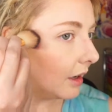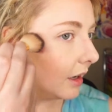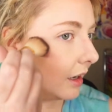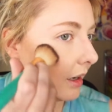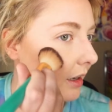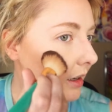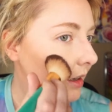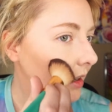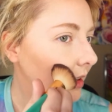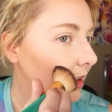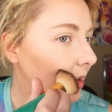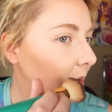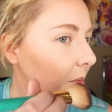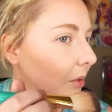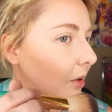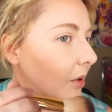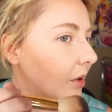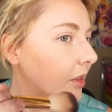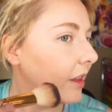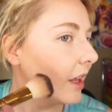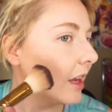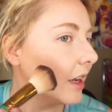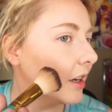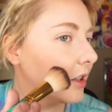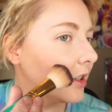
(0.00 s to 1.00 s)
I tend to
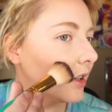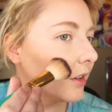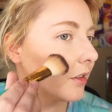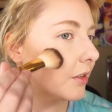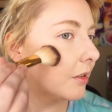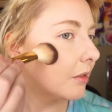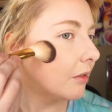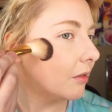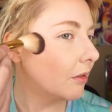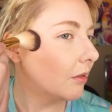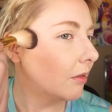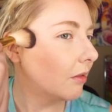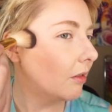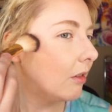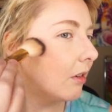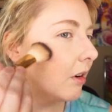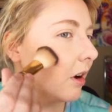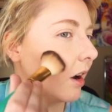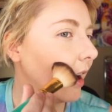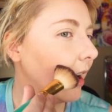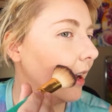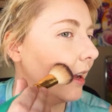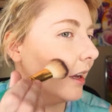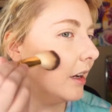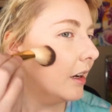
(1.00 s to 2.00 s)
put that just
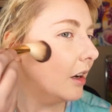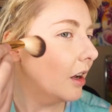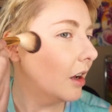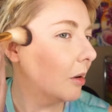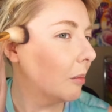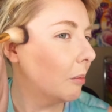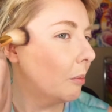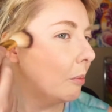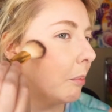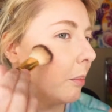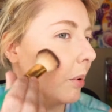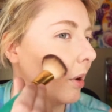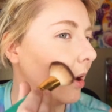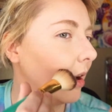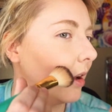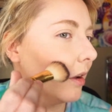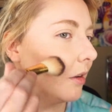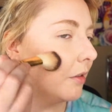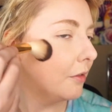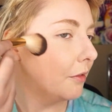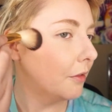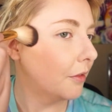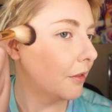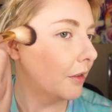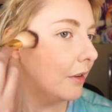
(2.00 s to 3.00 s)
right
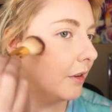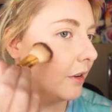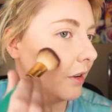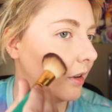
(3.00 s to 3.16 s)
above